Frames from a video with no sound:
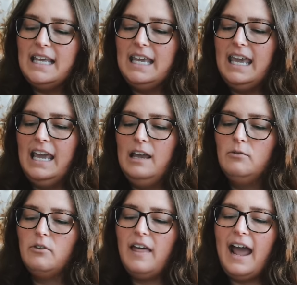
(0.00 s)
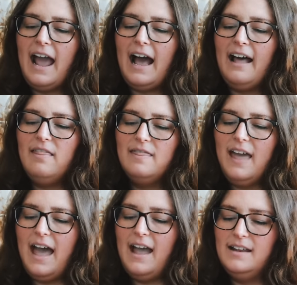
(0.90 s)
the kit for the hat
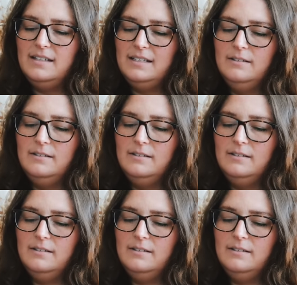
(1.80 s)
that